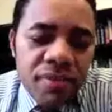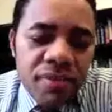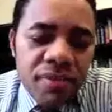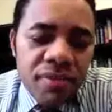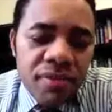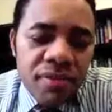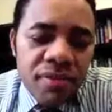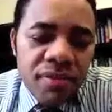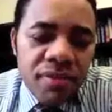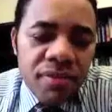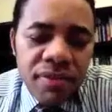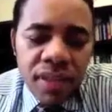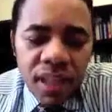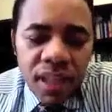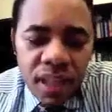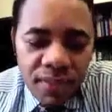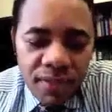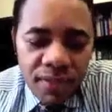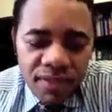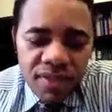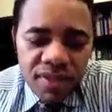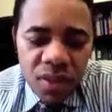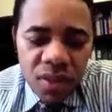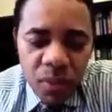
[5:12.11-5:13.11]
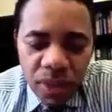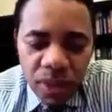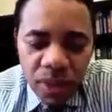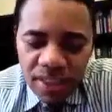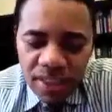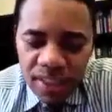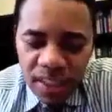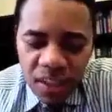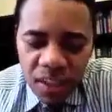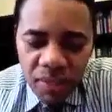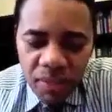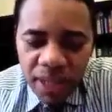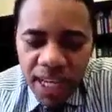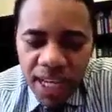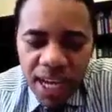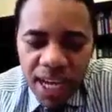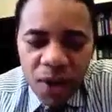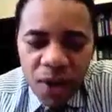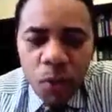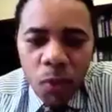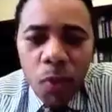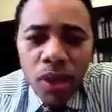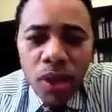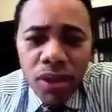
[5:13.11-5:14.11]
I would have loved someone to tell me
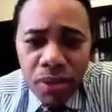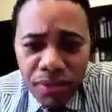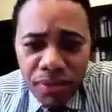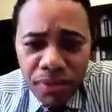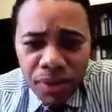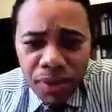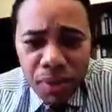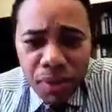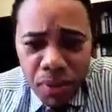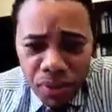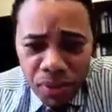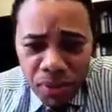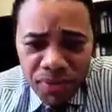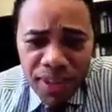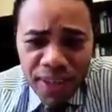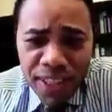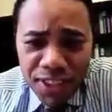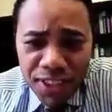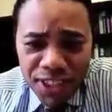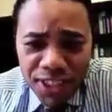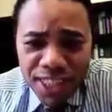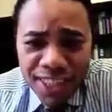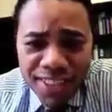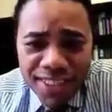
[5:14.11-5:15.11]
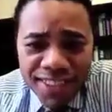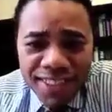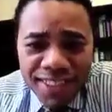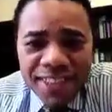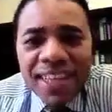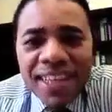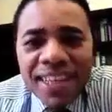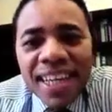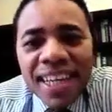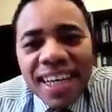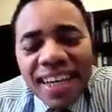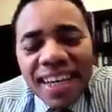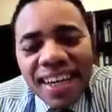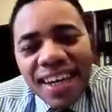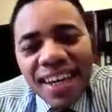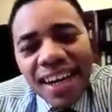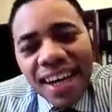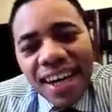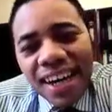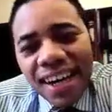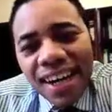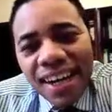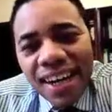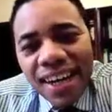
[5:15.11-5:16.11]
how wonderful the profession is.
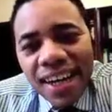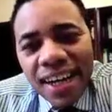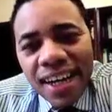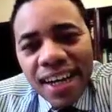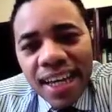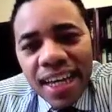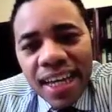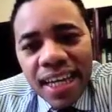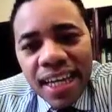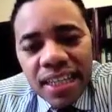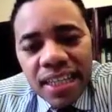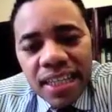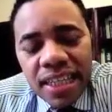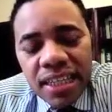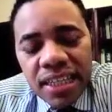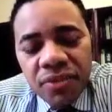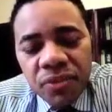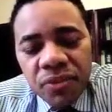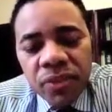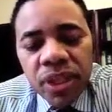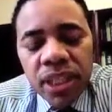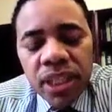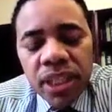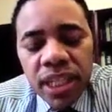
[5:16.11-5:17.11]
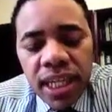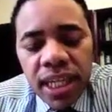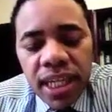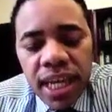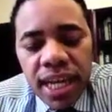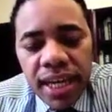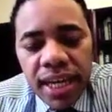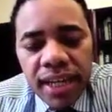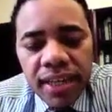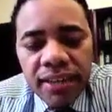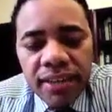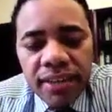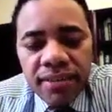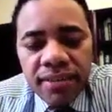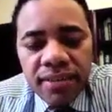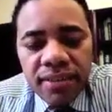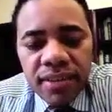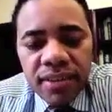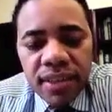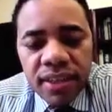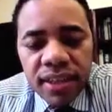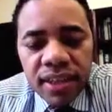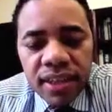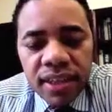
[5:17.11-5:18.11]
It really has
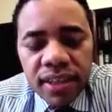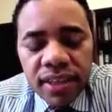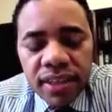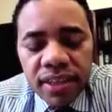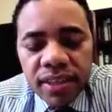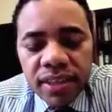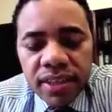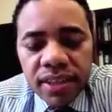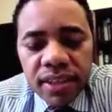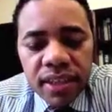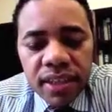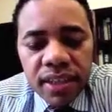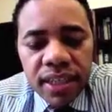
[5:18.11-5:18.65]
a